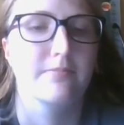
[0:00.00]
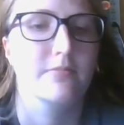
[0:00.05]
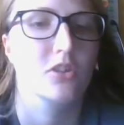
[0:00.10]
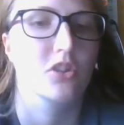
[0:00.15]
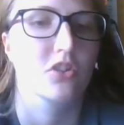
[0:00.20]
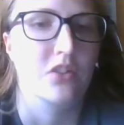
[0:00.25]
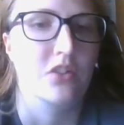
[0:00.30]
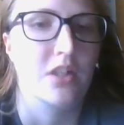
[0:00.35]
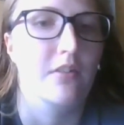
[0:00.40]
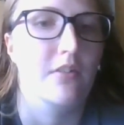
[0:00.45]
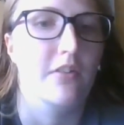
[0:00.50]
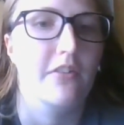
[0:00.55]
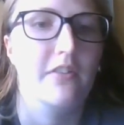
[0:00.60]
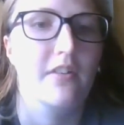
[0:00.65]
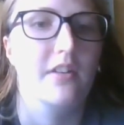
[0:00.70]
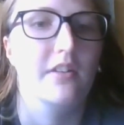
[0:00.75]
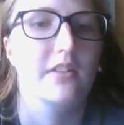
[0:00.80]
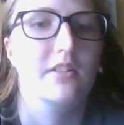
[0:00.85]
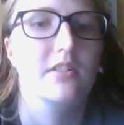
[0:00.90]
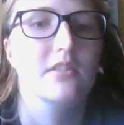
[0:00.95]
just how I
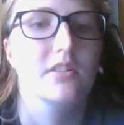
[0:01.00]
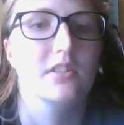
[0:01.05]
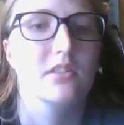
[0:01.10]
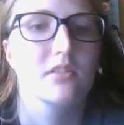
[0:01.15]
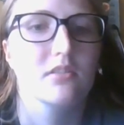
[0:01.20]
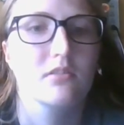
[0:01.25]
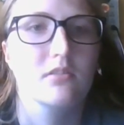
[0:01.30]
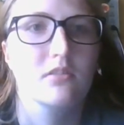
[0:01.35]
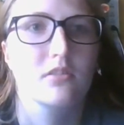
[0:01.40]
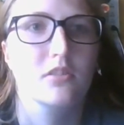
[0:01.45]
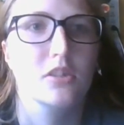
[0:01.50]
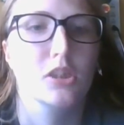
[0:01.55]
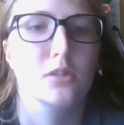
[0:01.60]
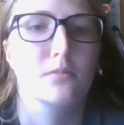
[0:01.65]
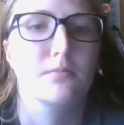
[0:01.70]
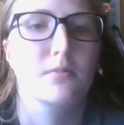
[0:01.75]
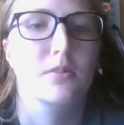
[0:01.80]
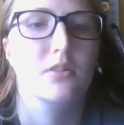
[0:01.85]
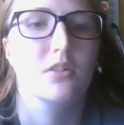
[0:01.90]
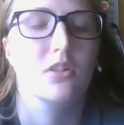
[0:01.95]
said it, like
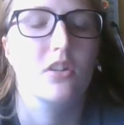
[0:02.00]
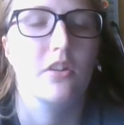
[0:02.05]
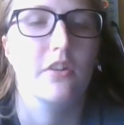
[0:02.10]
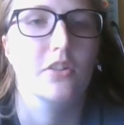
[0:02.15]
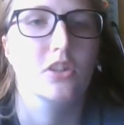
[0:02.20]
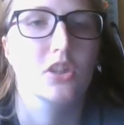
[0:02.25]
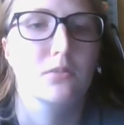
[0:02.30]
the